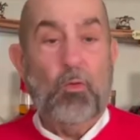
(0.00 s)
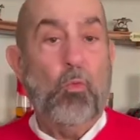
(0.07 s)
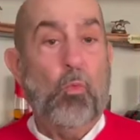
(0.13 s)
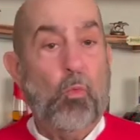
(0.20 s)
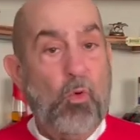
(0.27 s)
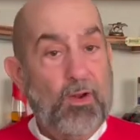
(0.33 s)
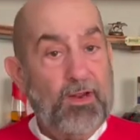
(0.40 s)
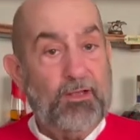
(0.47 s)

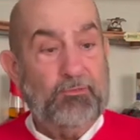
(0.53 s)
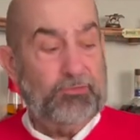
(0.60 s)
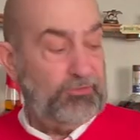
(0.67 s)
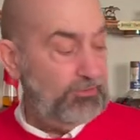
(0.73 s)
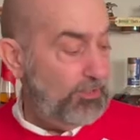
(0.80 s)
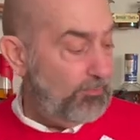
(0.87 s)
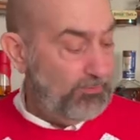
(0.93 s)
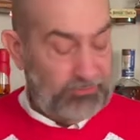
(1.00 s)
One ounce
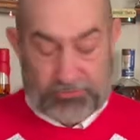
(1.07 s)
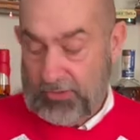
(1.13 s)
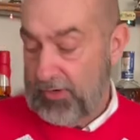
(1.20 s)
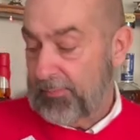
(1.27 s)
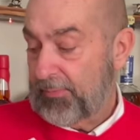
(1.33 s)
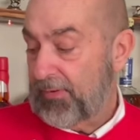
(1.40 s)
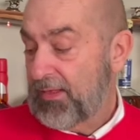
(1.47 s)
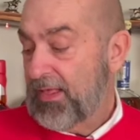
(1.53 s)
cinnamon
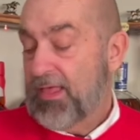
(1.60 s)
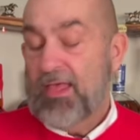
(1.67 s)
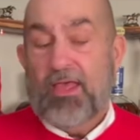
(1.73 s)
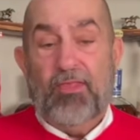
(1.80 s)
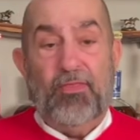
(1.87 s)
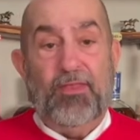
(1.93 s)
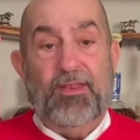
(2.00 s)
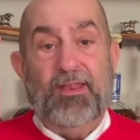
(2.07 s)
syrup.
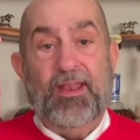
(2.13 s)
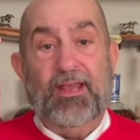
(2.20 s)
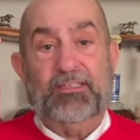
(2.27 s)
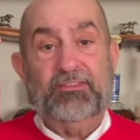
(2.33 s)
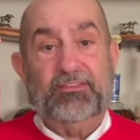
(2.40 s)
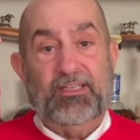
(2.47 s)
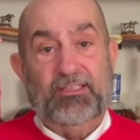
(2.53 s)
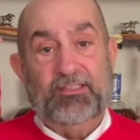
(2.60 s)
The
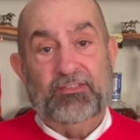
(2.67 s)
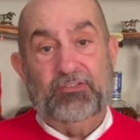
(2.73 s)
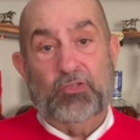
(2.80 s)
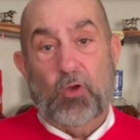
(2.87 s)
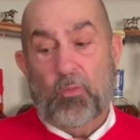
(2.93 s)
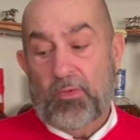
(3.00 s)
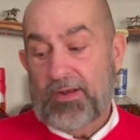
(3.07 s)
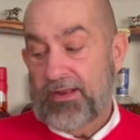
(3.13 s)
next thing that's
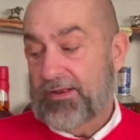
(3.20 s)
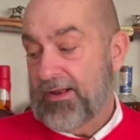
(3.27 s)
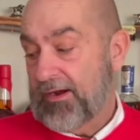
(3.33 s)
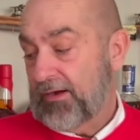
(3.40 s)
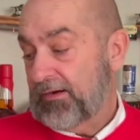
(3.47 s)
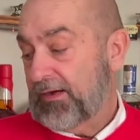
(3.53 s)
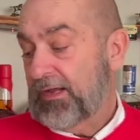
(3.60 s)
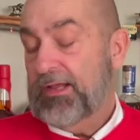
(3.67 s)
going in
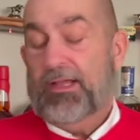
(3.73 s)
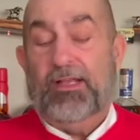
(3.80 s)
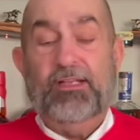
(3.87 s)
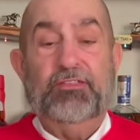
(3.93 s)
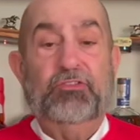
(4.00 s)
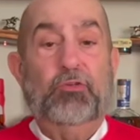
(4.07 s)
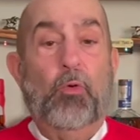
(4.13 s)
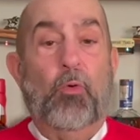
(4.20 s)
there
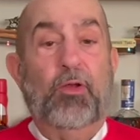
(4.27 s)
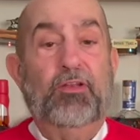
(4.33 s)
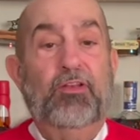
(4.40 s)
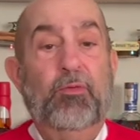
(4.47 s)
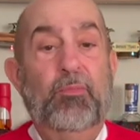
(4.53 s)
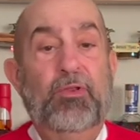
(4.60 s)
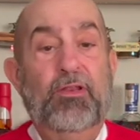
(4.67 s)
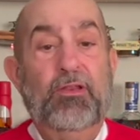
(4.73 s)
is going
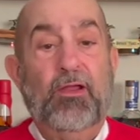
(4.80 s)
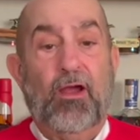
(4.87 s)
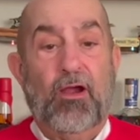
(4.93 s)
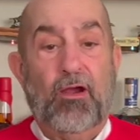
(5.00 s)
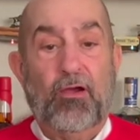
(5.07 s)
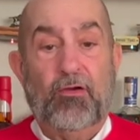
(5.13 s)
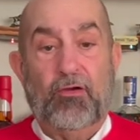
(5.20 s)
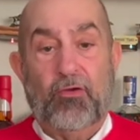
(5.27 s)
to be
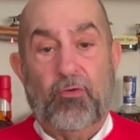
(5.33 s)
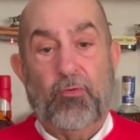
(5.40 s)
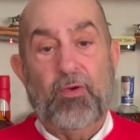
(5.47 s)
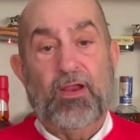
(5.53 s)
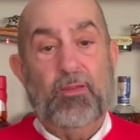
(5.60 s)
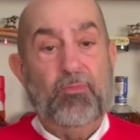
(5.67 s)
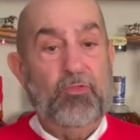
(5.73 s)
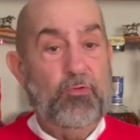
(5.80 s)
our cream.